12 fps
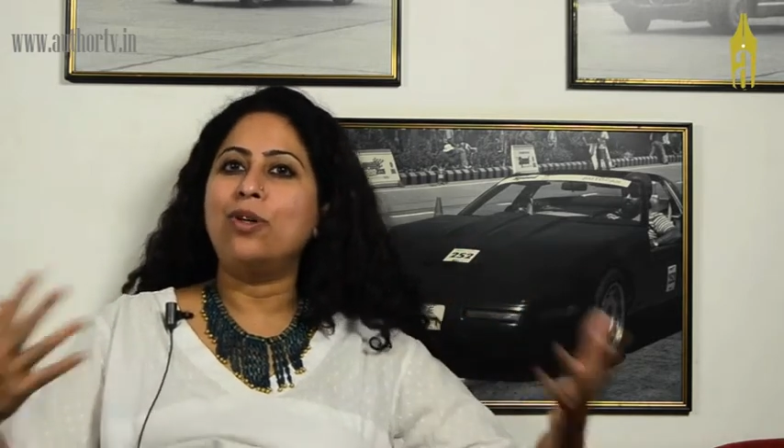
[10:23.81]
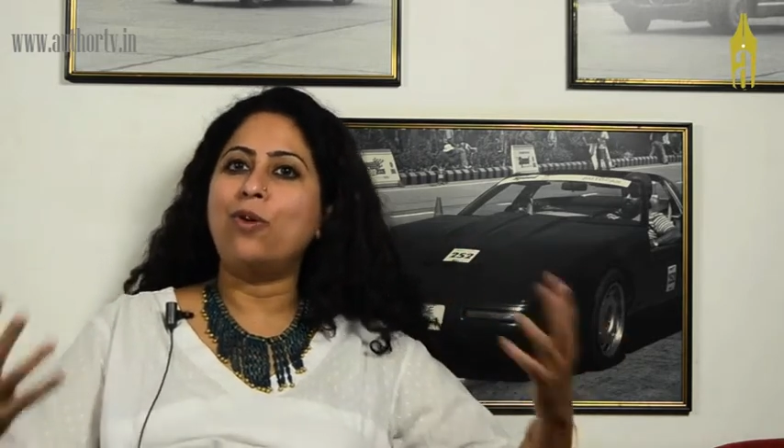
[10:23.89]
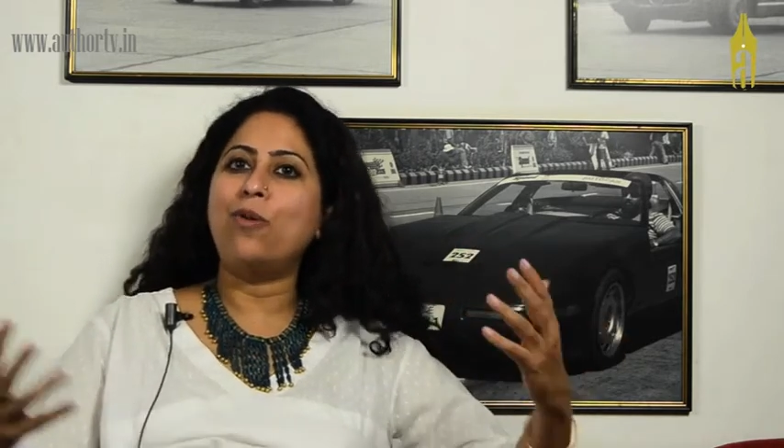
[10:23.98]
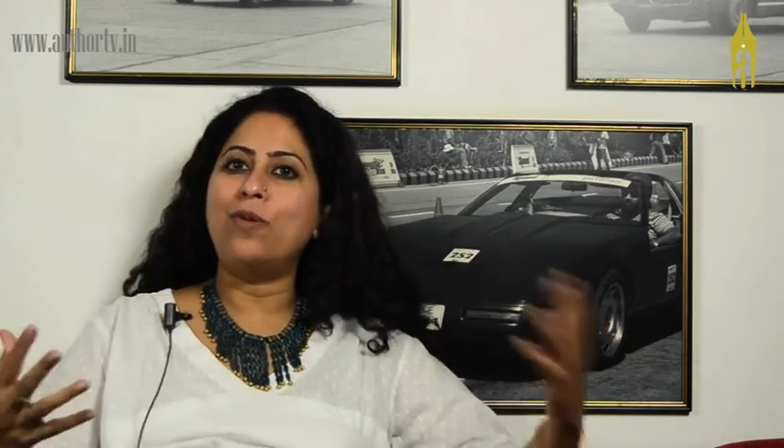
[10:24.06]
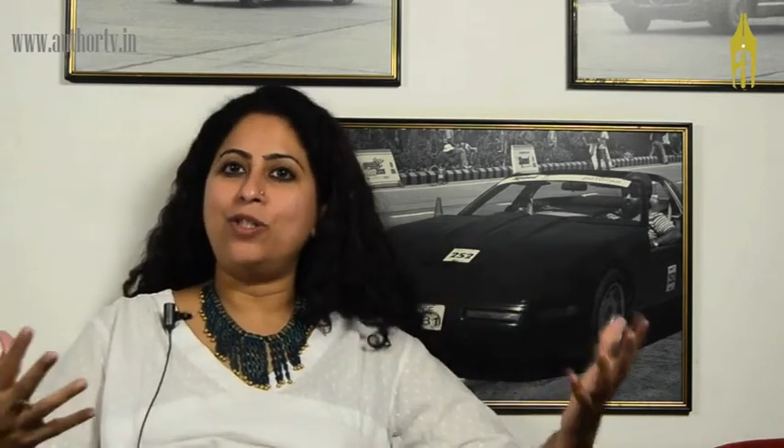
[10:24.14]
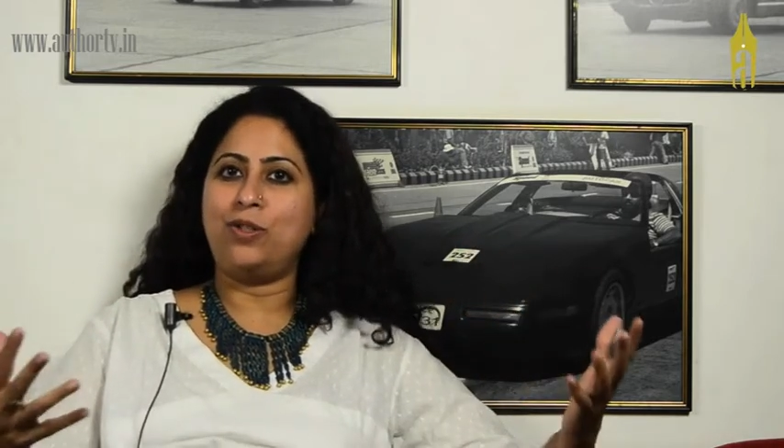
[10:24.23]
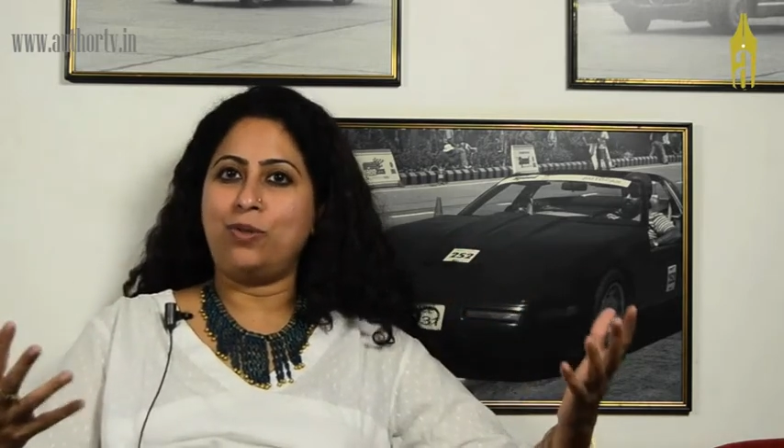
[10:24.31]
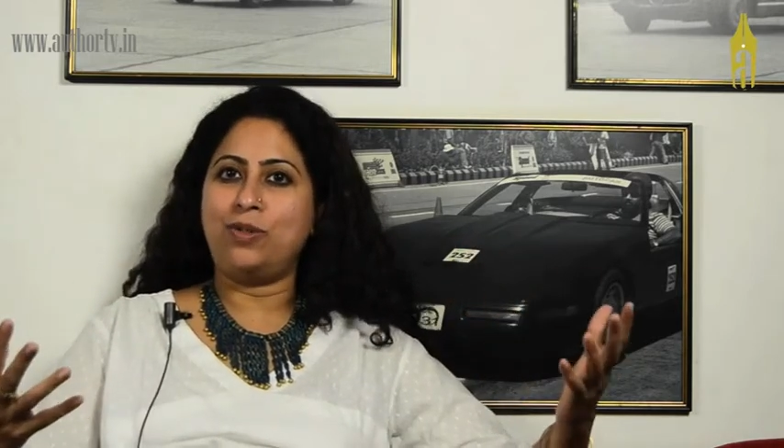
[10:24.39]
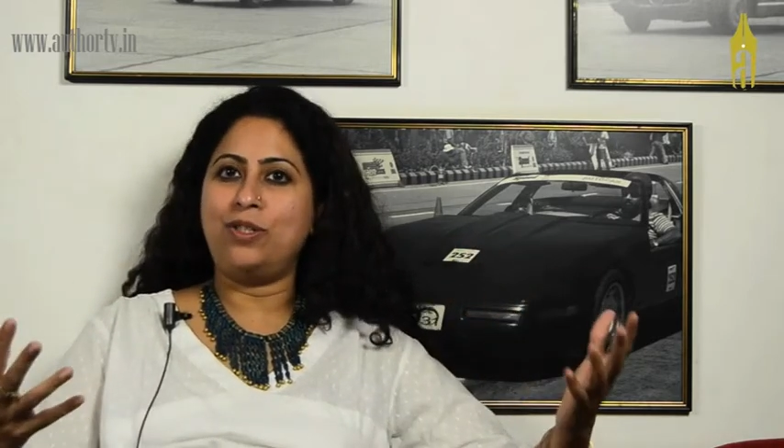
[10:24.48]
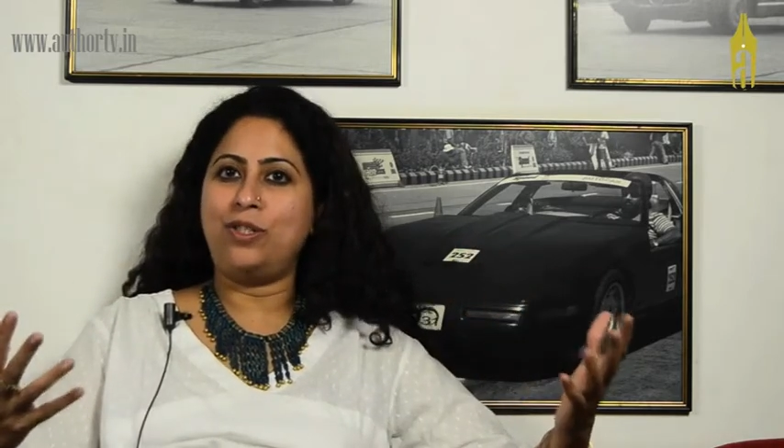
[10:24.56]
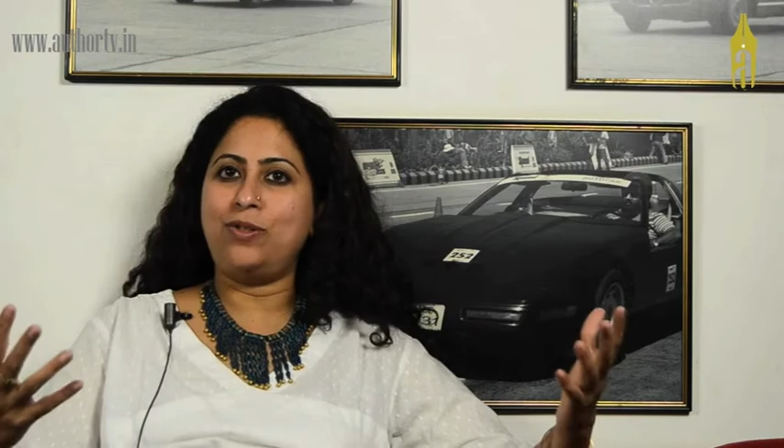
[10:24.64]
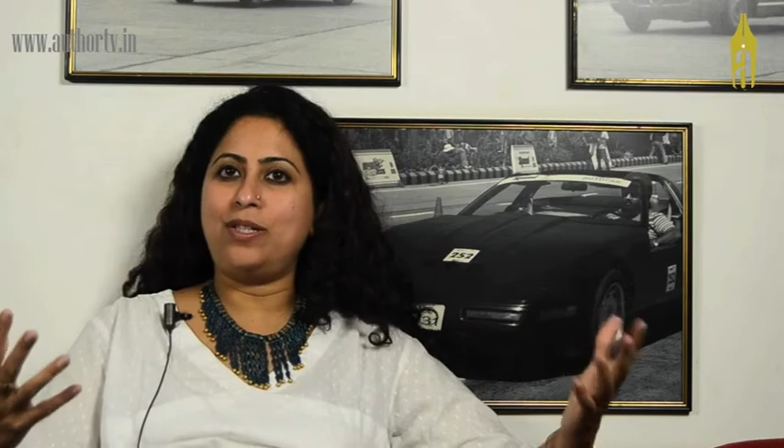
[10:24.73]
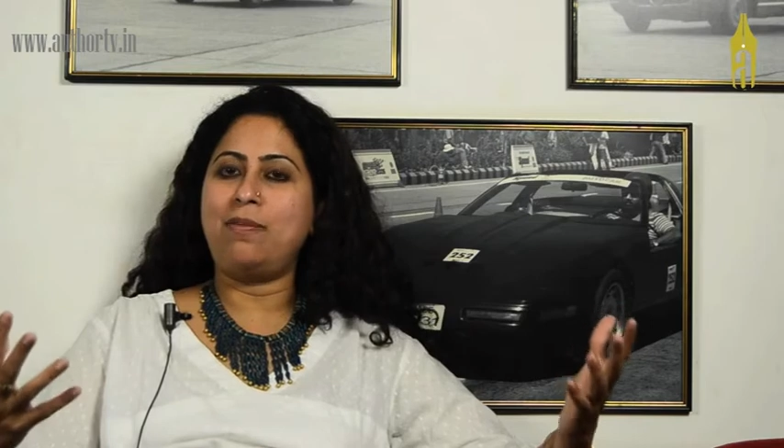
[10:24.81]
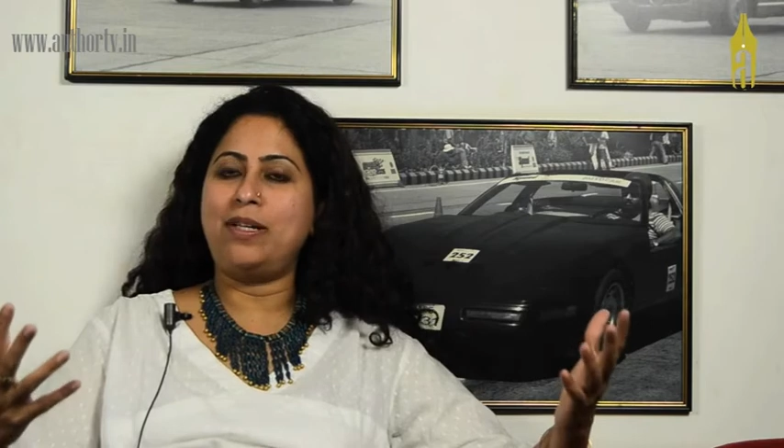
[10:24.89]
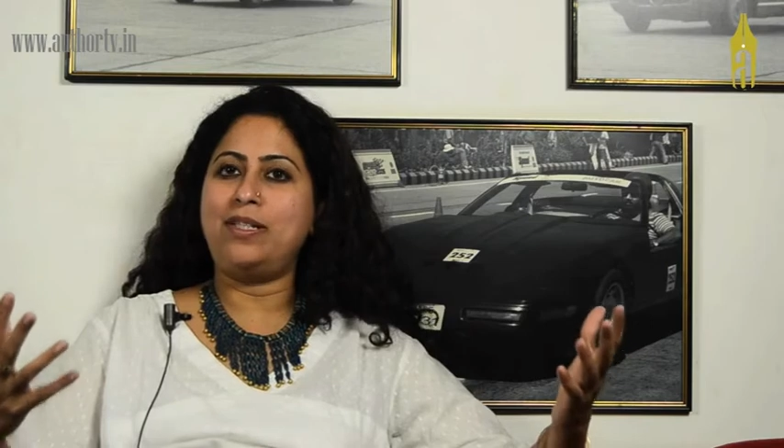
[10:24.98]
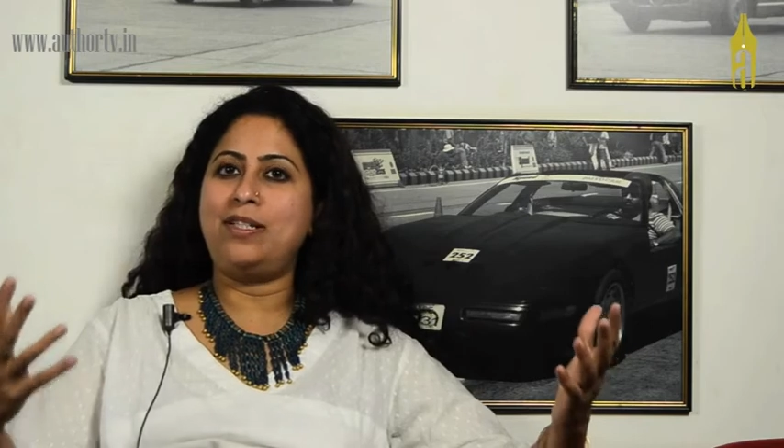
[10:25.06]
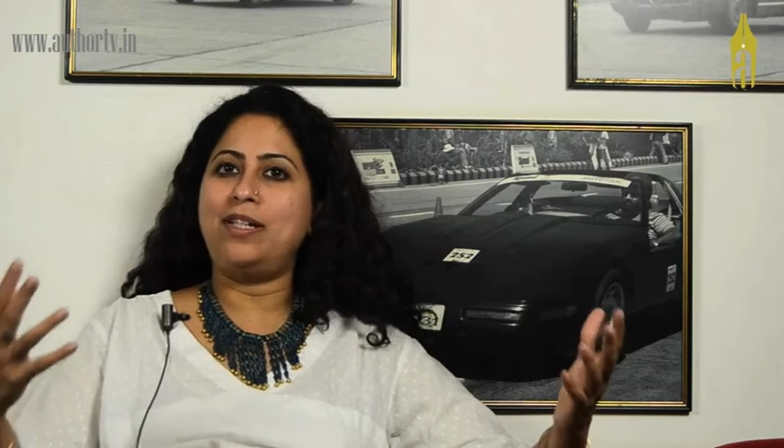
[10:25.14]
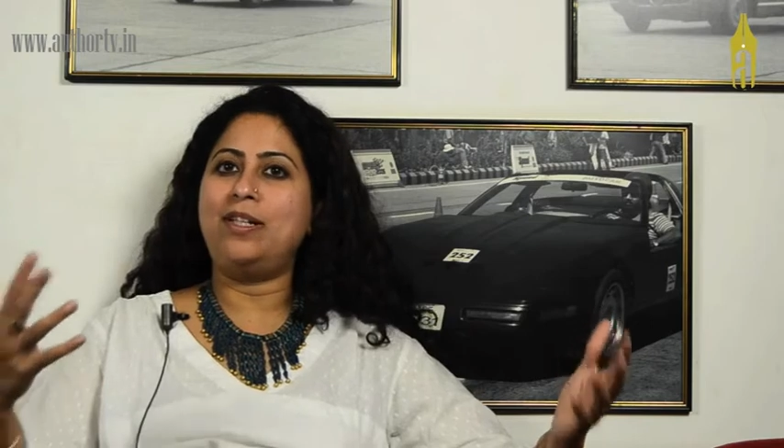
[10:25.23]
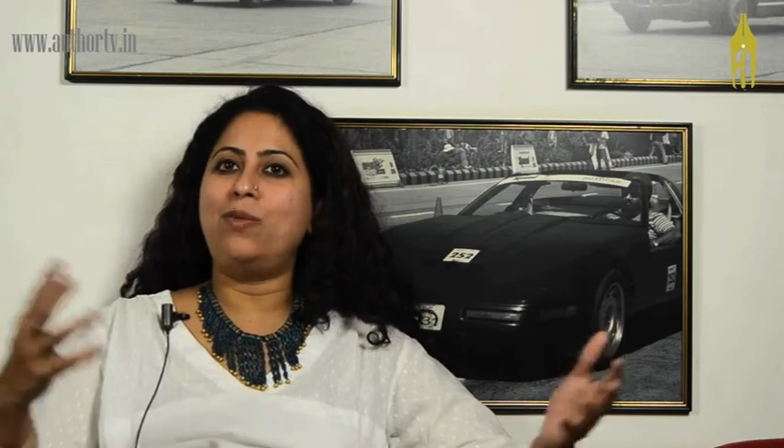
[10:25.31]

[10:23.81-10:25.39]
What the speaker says: overtones to some extent,